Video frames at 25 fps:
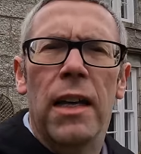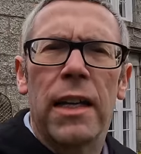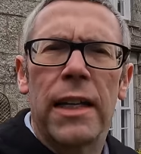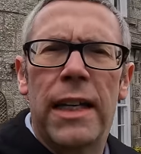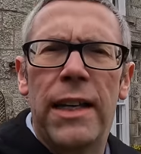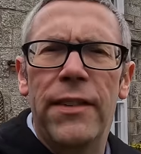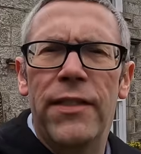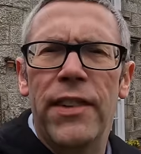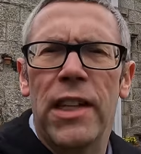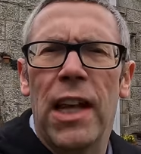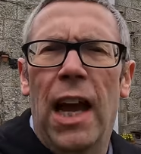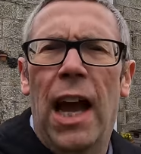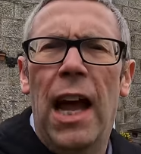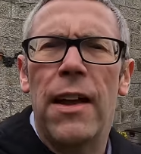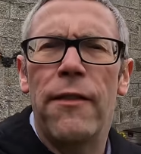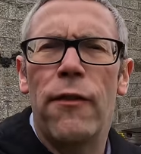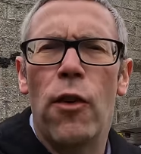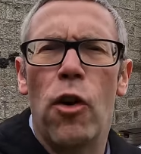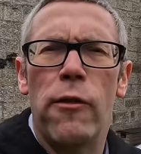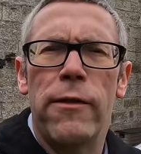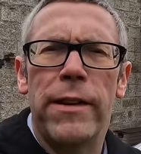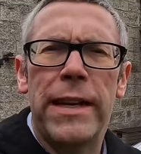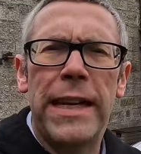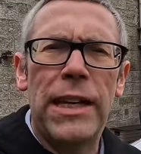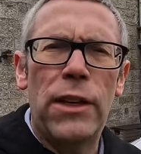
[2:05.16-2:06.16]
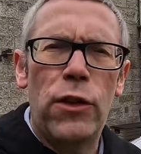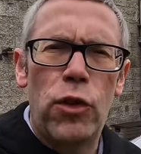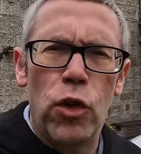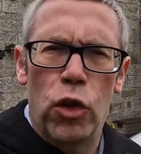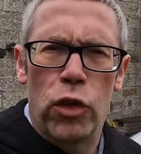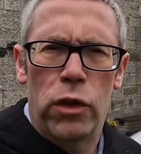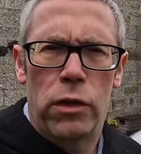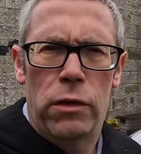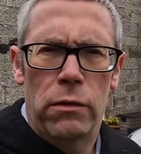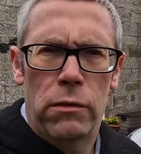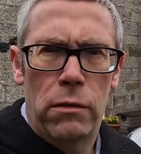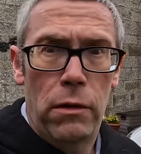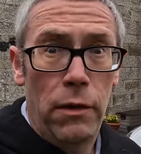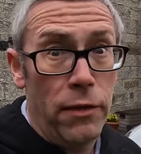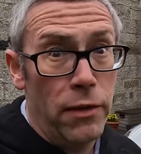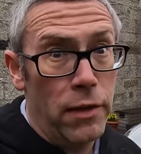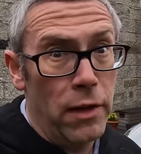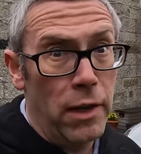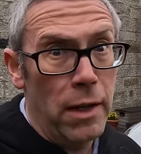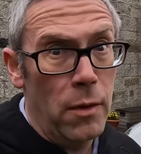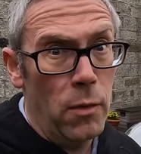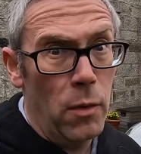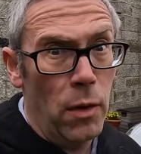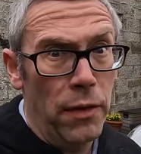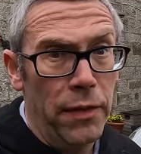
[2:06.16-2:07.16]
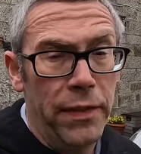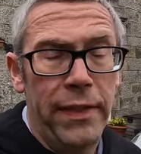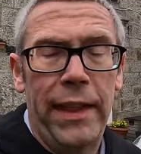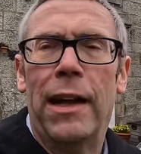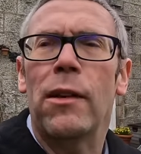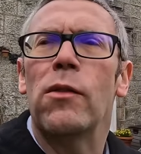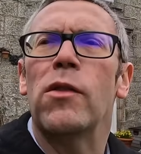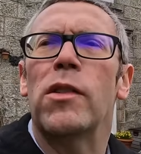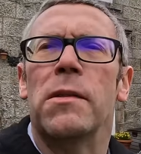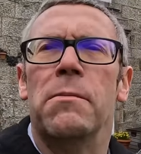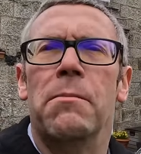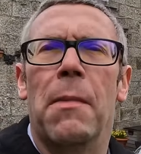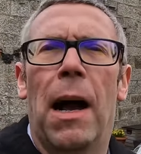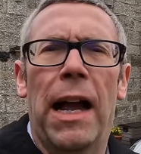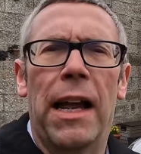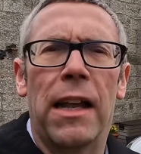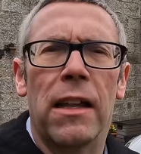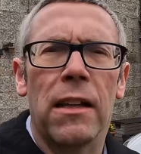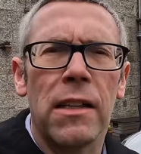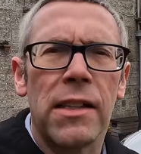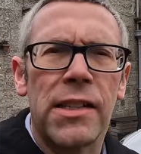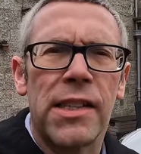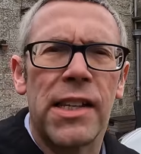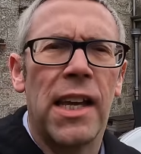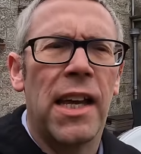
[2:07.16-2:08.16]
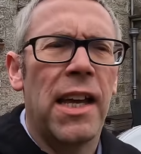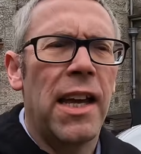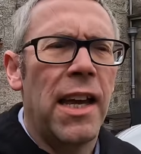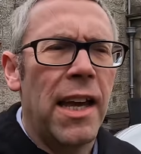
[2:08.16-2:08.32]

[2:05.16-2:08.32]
given that I've already done 31,000 miles,